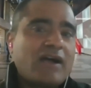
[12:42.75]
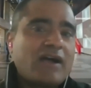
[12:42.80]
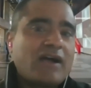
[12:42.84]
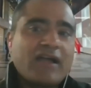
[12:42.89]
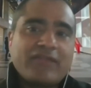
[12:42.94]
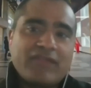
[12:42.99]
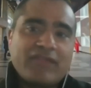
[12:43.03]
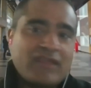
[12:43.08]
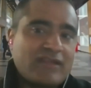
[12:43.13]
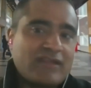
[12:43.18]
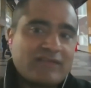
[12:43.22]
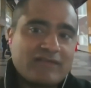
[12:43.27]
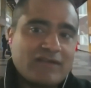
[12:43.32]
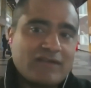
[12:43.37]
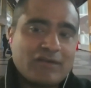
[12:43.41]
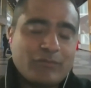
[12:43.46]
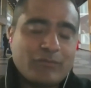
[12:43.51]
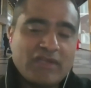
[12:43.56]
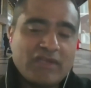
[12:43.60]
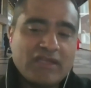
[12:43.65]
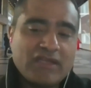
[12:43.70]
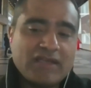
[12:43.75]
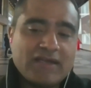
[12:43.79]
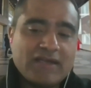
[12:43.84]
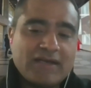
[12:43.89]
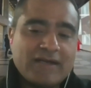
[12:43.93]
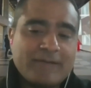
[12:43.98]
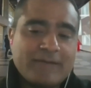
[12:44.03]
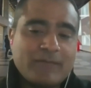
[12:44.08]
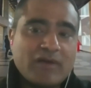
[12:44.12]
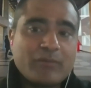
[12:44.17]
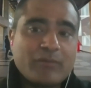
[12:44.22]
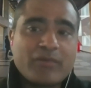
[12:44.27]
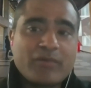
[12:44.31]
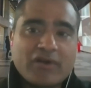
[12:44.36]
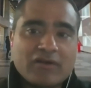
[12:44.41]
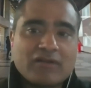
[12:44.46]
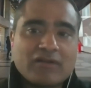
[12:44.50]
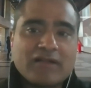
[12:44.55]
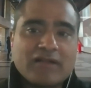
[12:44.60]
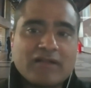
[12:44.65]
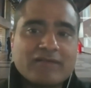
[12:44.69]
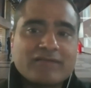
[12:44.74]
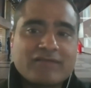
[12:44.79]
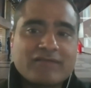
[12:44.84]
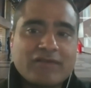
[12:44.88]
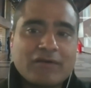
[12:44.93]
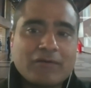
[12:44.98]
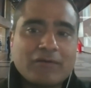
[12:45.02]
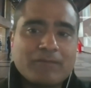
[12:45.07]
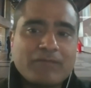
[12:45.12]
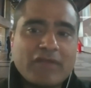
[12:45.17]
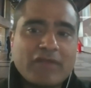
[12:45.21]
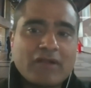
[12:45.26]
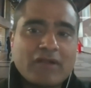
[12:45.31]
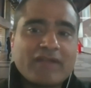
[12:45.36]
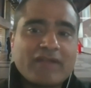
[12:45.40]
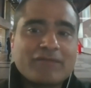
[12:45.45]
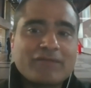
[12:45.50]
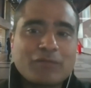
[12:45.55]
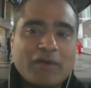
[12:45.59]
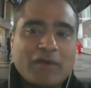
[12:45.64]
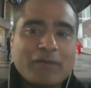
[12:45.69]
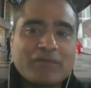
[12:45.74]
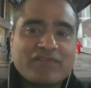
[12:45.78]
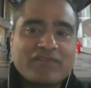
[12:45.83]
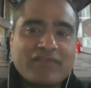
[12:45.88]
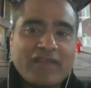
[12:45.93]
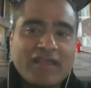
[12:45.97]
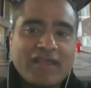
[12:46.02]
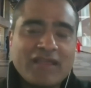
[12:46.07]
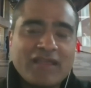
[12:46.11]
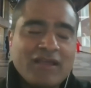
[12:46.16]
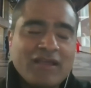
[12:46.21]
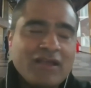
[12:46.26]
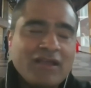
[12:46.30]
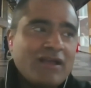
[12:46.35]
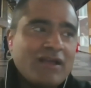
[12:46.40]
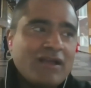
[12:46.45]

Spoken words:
I think, is going to be unparalleled. So, you know, that's what I would say.